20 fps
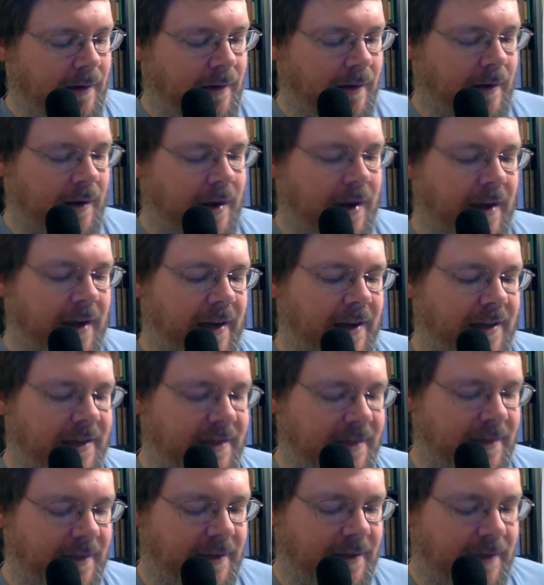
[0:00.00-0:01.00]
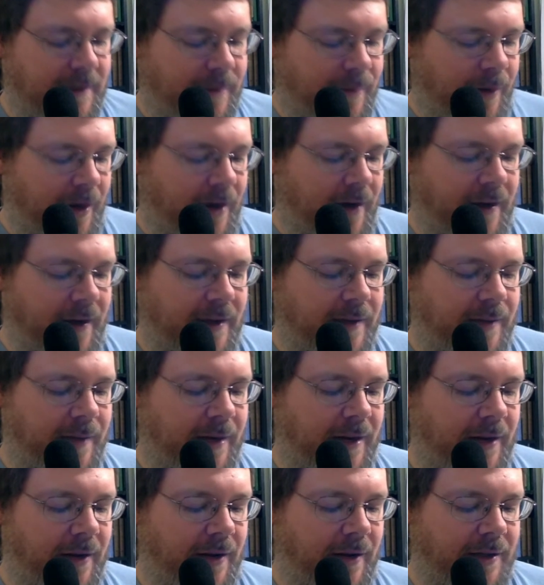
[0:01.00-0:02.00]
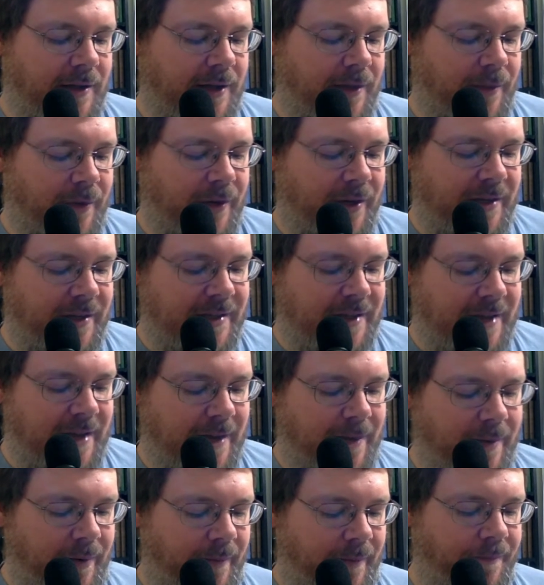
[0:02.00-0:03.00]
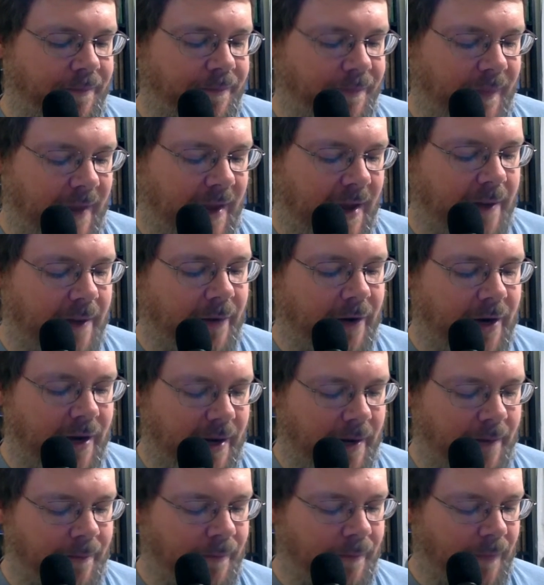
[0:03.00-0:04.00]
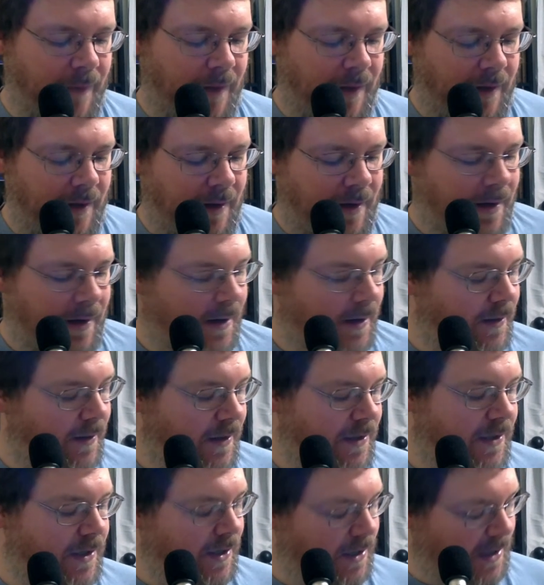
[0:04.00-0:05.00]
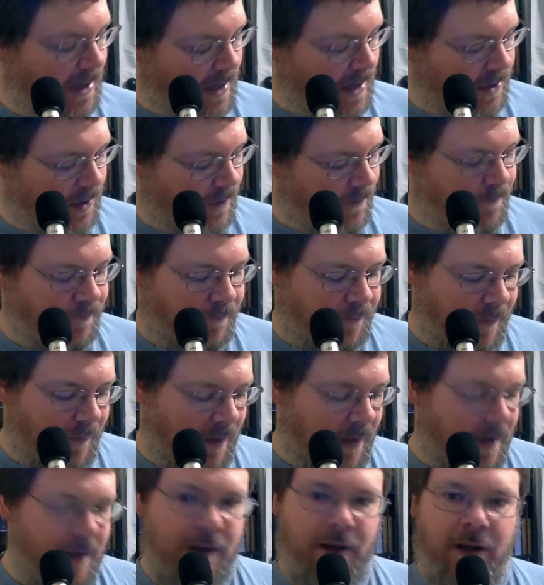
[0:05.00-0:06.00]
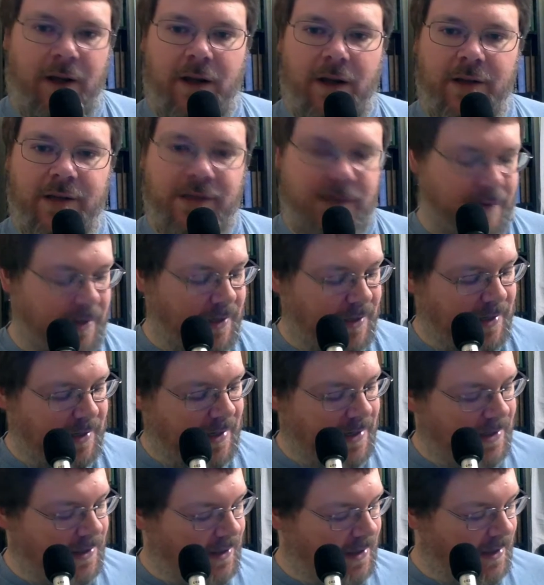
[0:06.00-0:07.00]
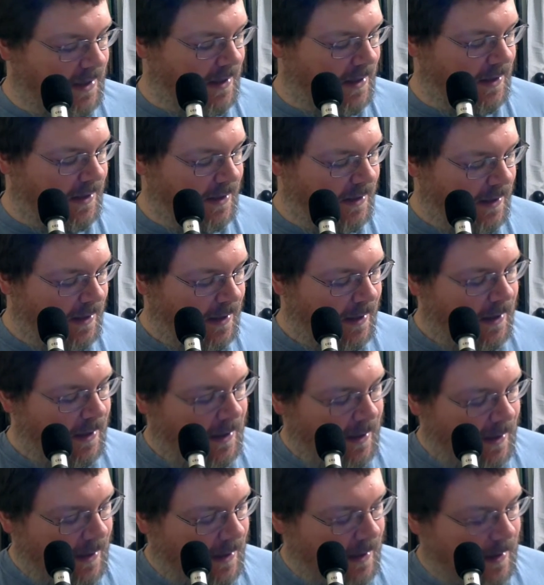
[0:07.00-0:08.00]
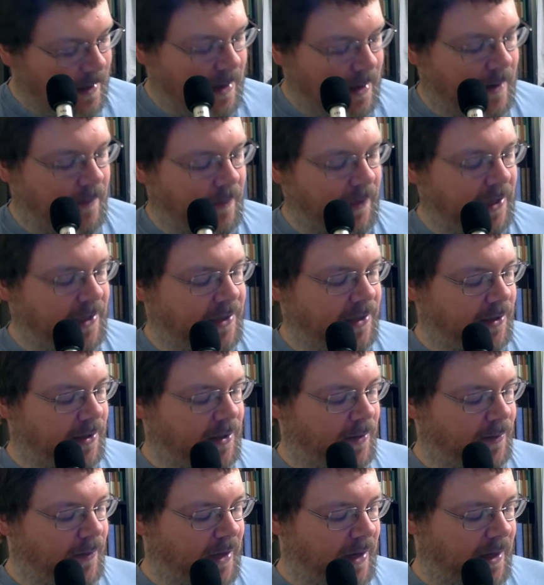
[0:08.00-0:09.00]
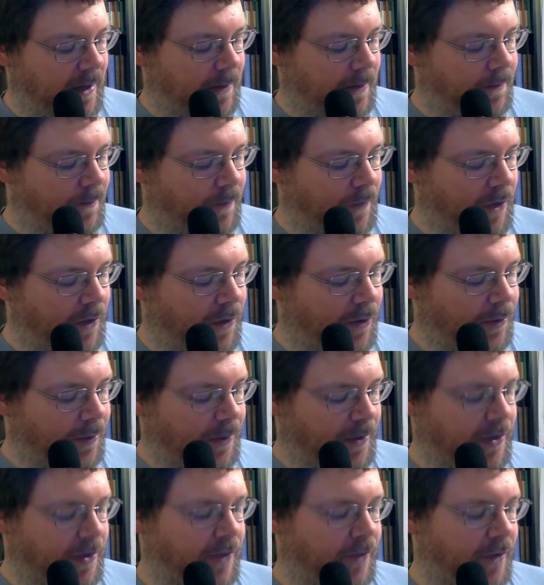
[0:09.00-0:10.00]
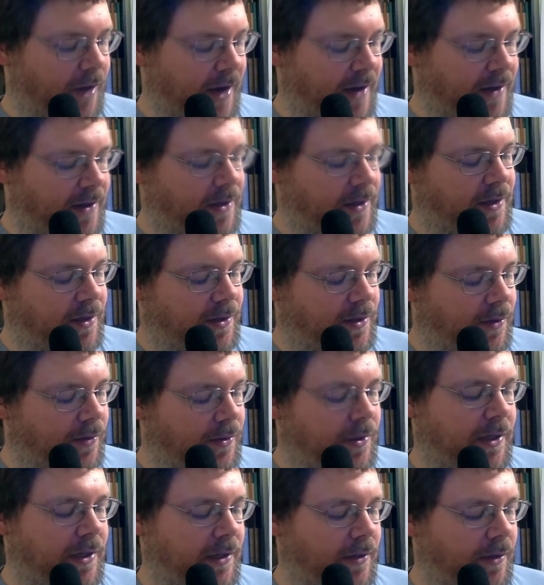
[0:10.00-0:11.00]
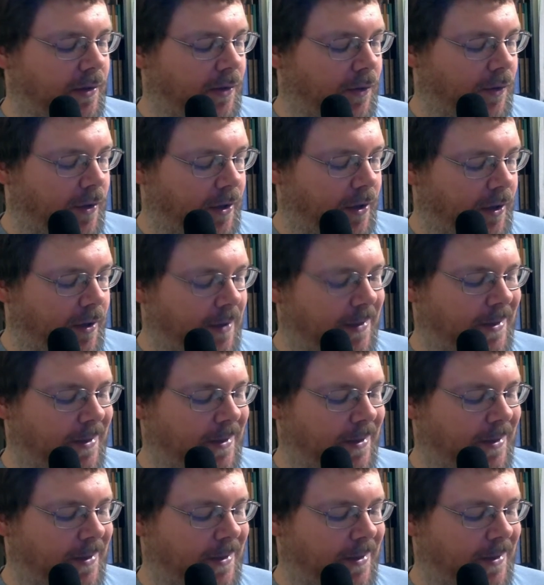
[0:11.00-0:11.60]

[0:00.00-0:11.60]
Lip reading: like seeing these parallels. But he also brings up Abraham in this discussion. So he says this, Listen to me, you who pursue righteousness, you who seek the Lord. Look